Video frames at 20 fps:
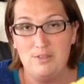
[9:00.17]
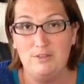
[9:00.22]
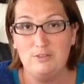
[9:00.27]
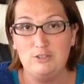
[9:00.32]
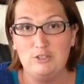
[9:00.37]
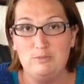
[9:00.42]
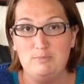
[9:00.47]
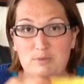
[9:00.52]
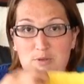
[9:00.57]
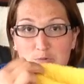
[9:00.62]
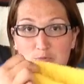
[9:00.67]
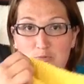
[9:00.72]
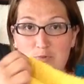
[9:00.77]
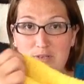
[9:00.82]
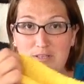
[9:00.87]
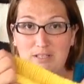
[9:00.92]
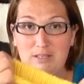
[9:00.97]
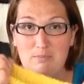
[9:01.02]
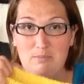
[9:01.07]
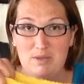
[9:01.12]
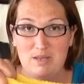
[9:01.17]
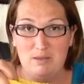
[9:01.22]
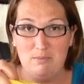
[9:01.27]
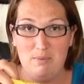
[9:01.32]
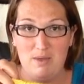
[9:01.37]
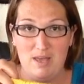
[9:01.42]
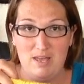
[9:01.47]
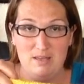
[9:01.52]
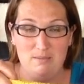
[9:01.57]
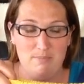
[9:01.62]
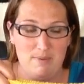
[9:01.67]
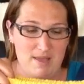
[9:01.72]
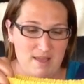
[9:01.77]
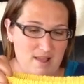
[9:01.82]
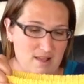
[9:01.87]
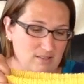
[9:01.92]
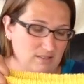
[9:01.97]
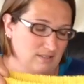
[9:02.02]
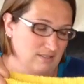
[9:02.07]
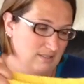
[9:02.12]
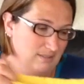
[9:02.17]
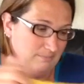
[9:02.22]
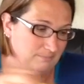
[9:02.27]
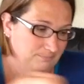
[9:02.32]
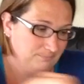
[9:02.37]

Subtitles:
they'll just be really big baggy pants.